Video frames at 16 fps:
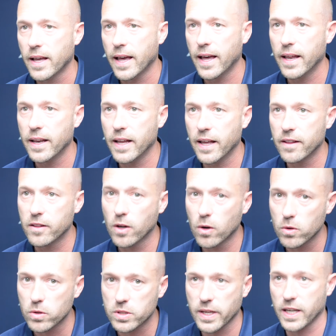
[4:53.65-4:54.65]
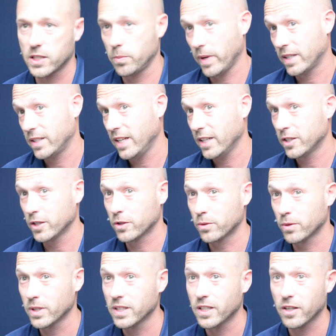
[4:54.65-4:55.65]
And those
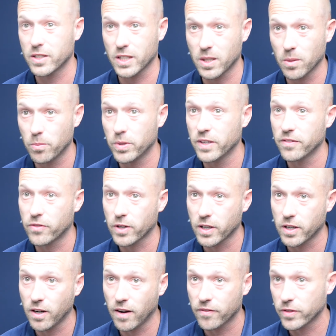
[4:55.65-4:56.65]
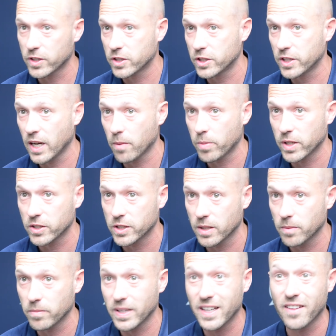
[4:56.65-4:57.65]
expectations really are to compete for a conference
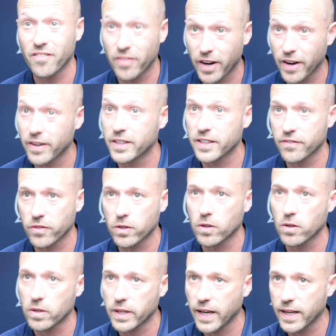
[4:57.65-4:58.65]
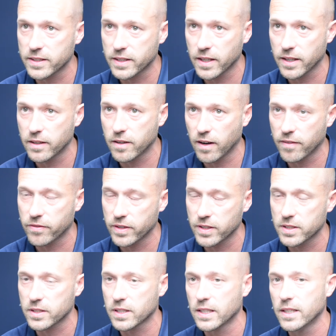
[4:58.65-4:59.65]
championship in a very difficult Cascade
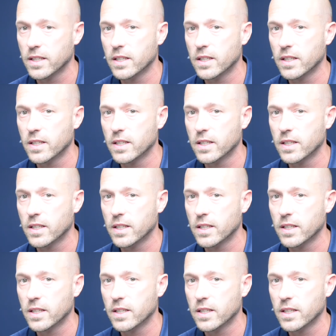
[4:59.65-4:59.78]
Conference,